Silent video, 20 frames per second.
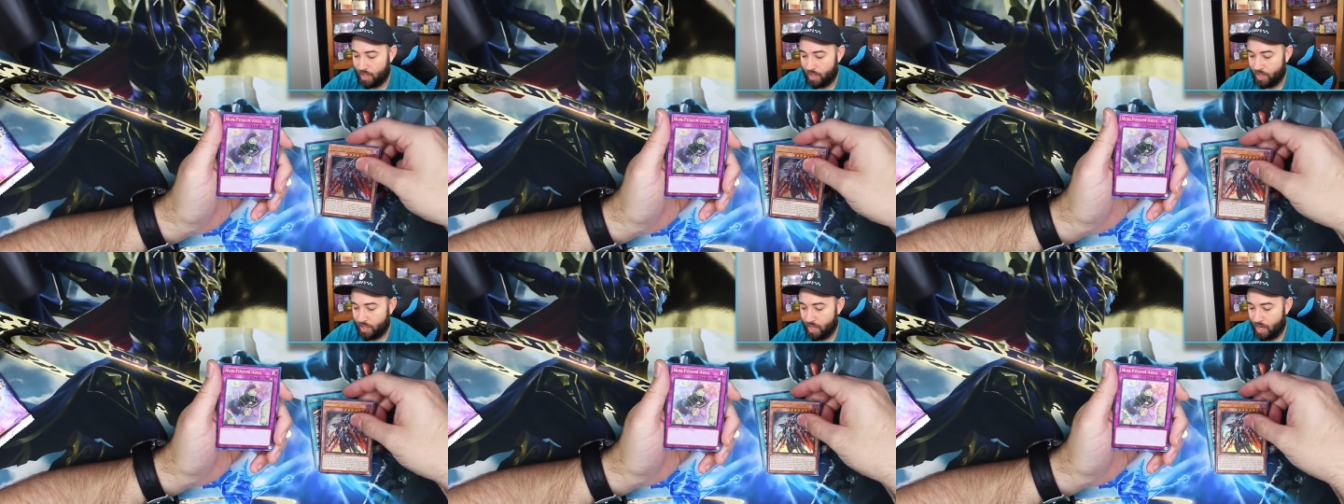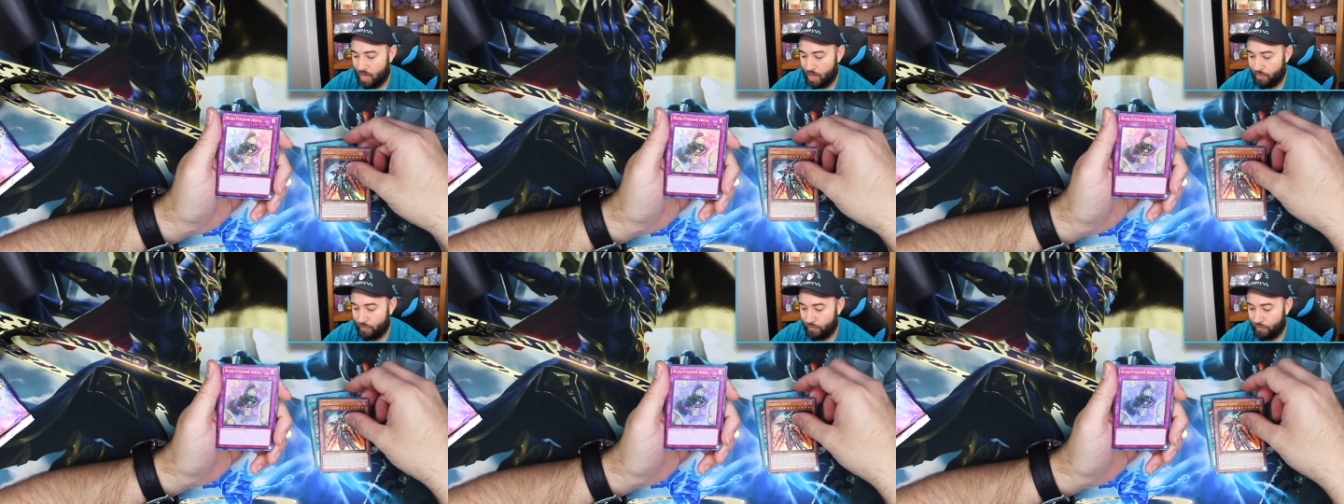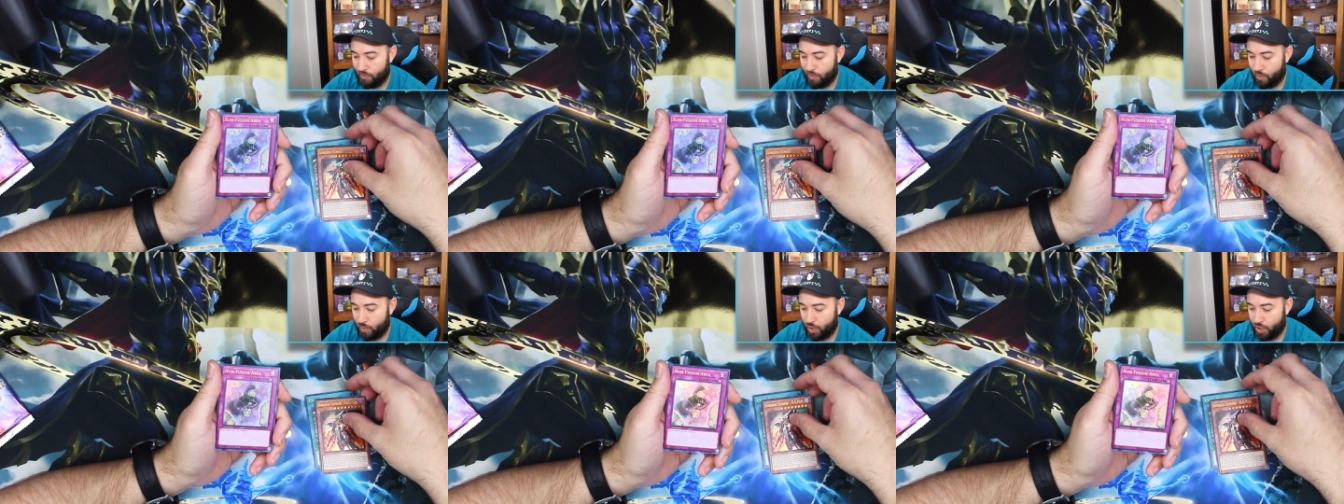
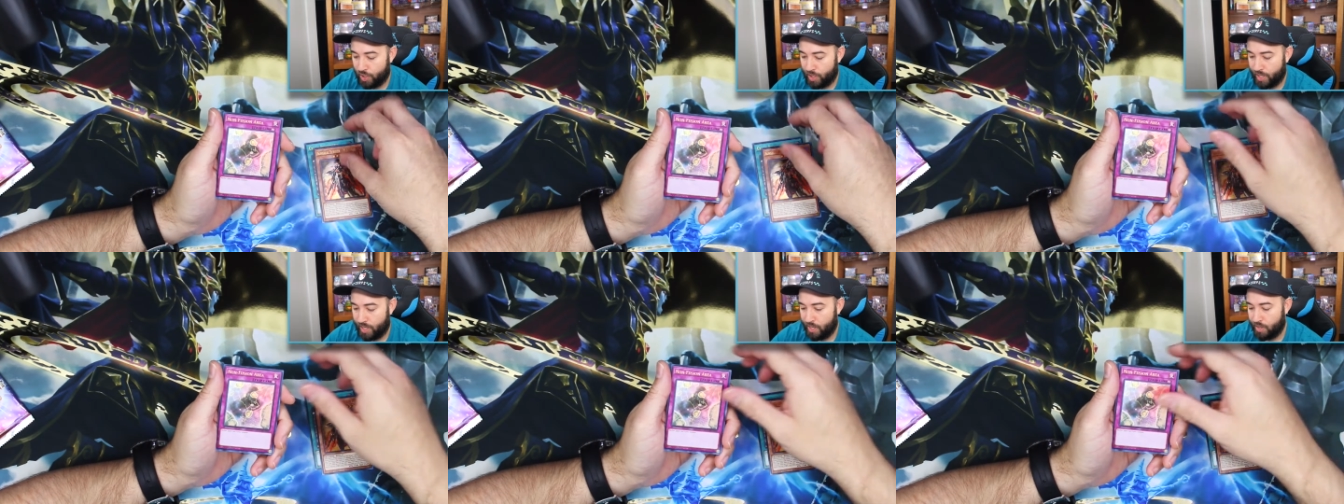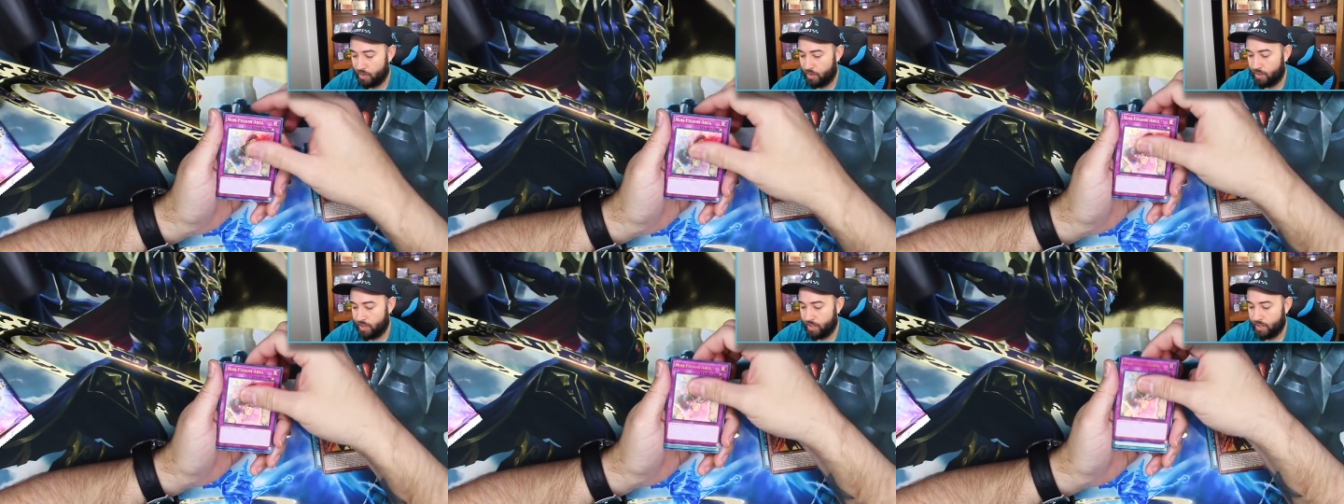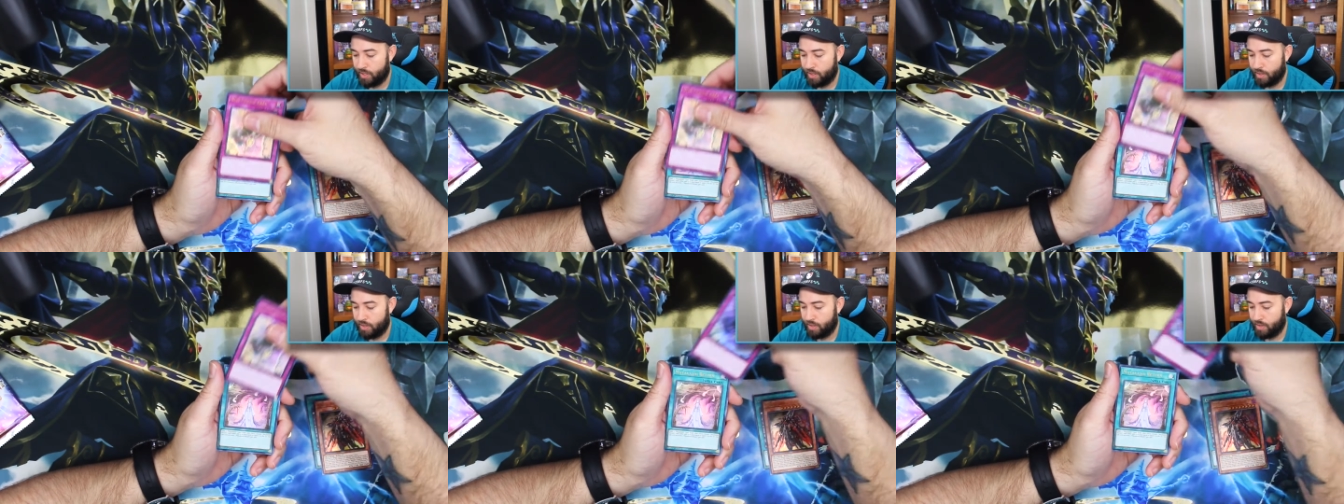Non-Fusion
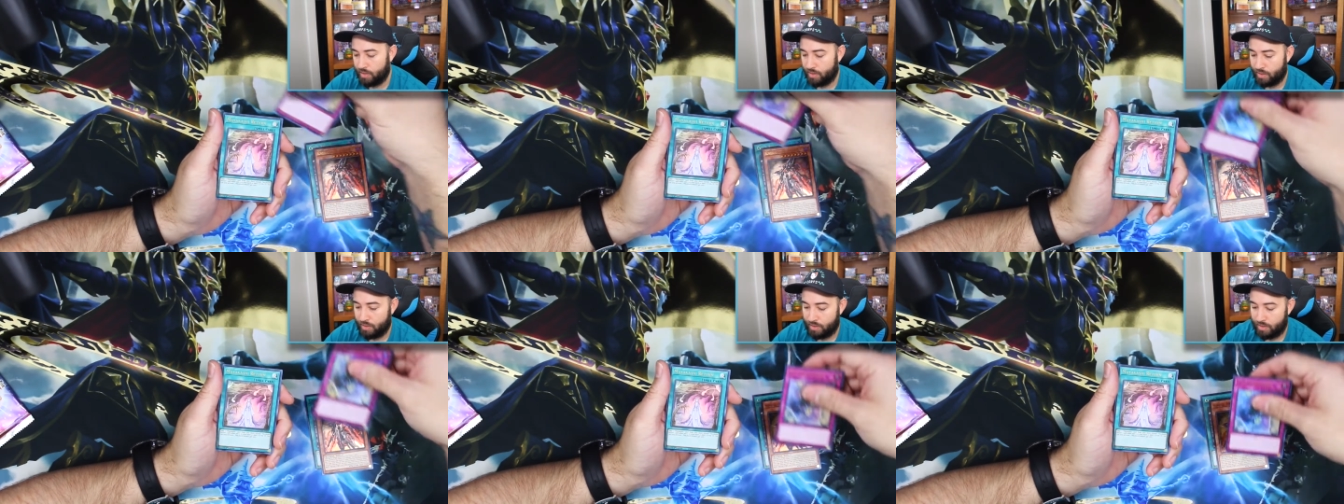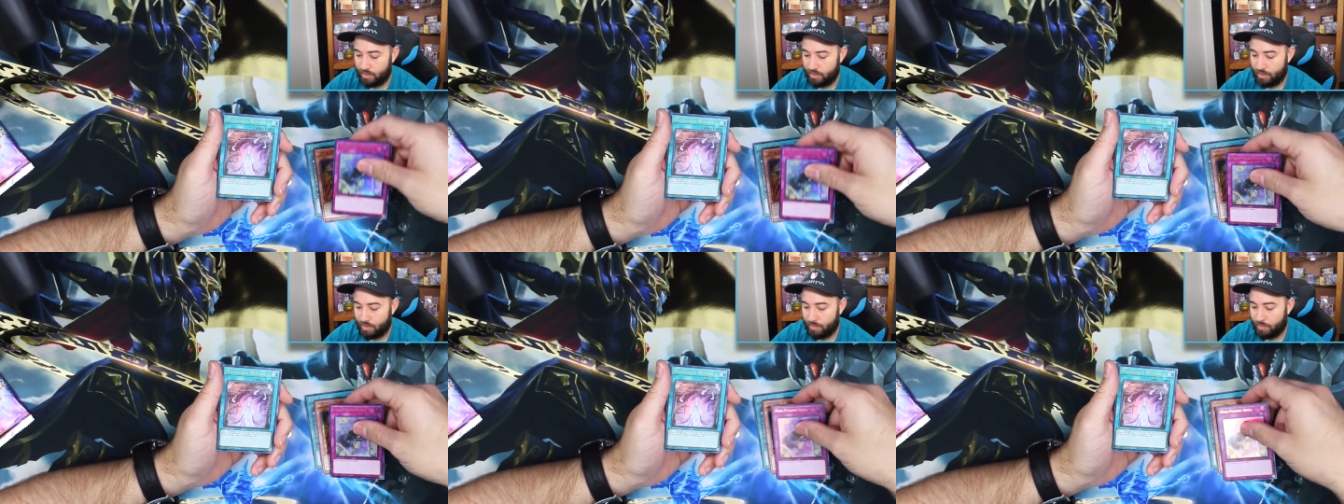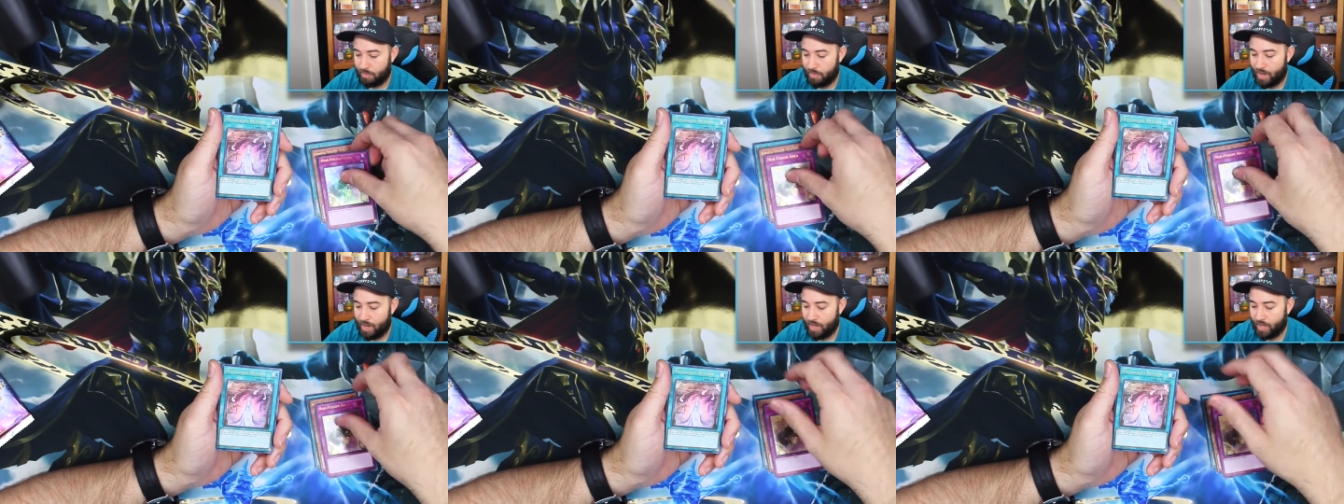Area,
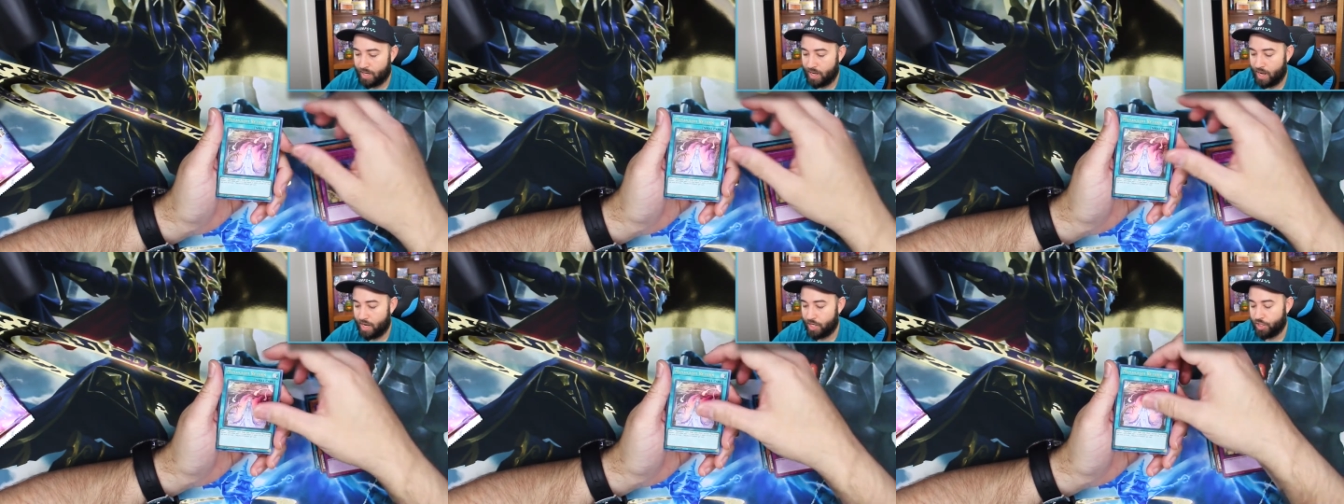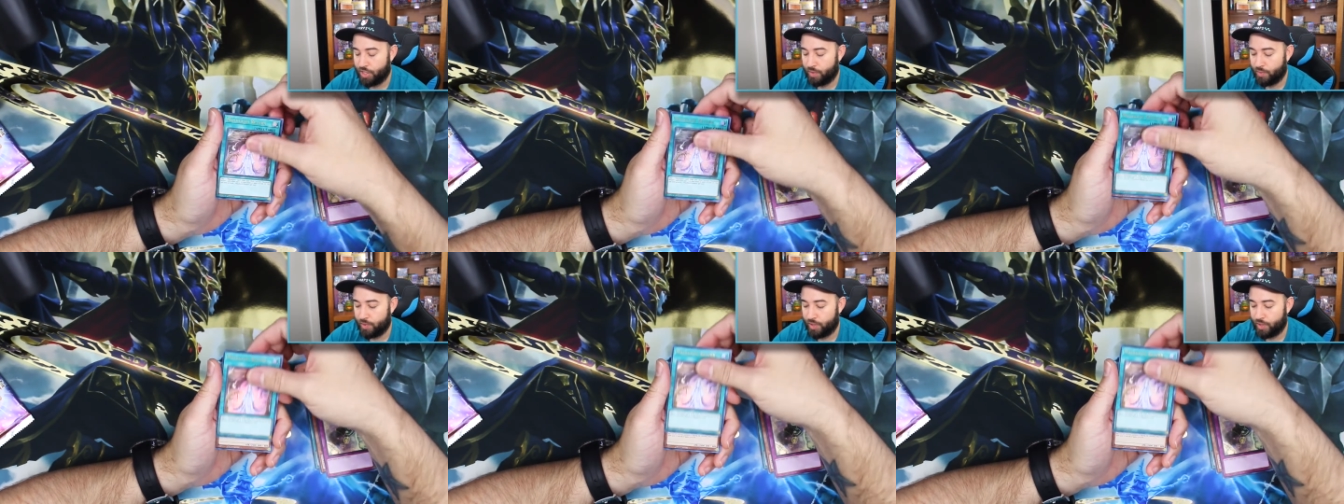Mayakashi